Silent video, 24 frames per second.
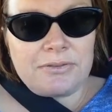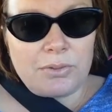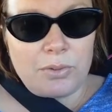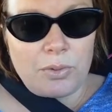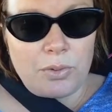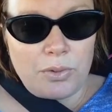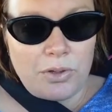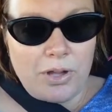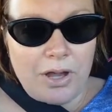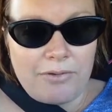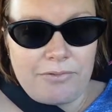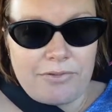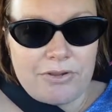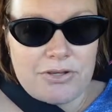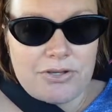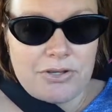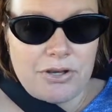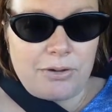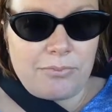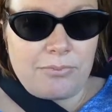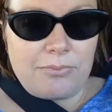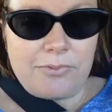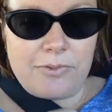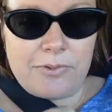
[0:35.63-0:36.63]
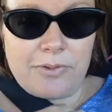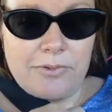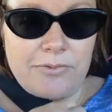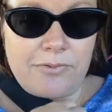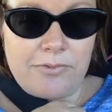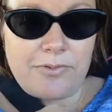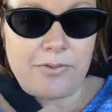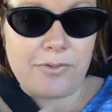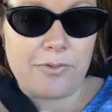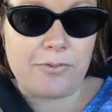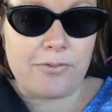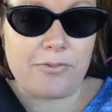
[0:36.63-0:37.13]
all over the shop for,
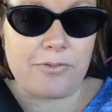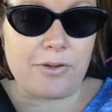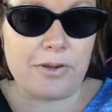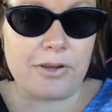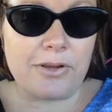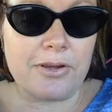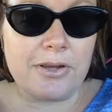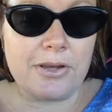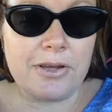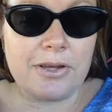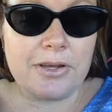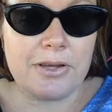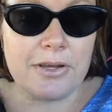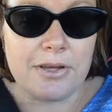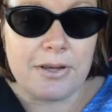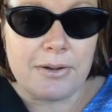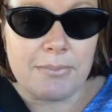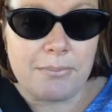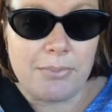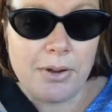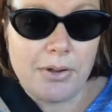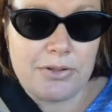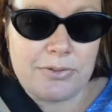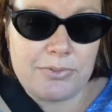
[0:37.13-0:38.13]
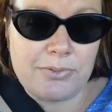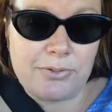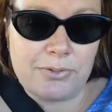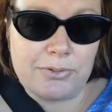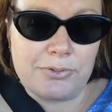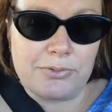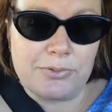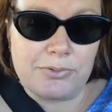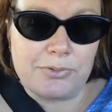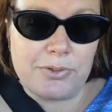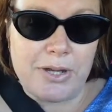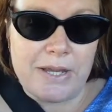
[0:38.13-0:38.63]
for, for
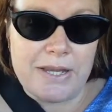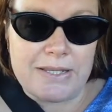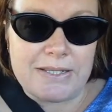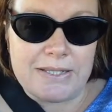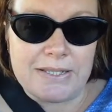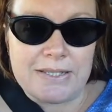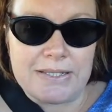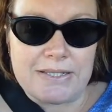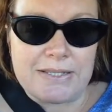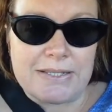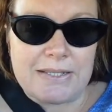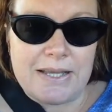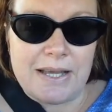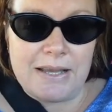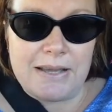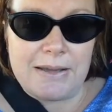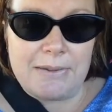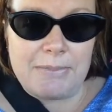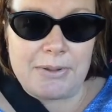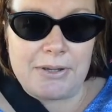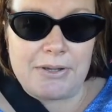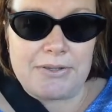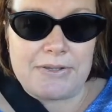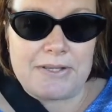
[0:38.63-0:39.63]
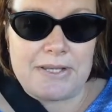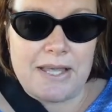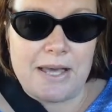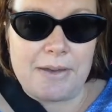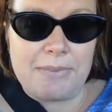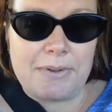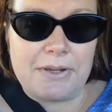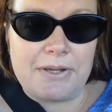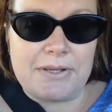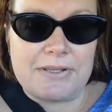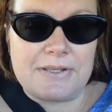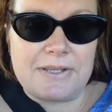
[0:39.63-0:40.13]
multiple reasons uh, because of that
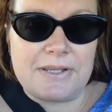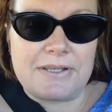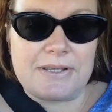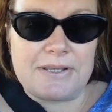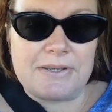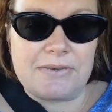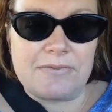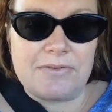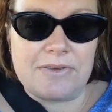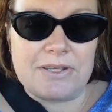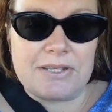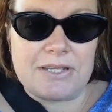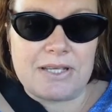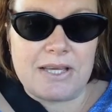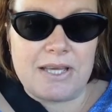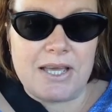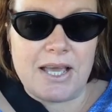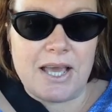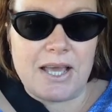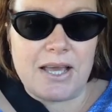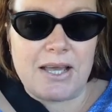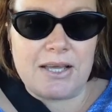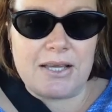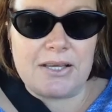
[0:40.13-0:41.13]
because it's obviously uh,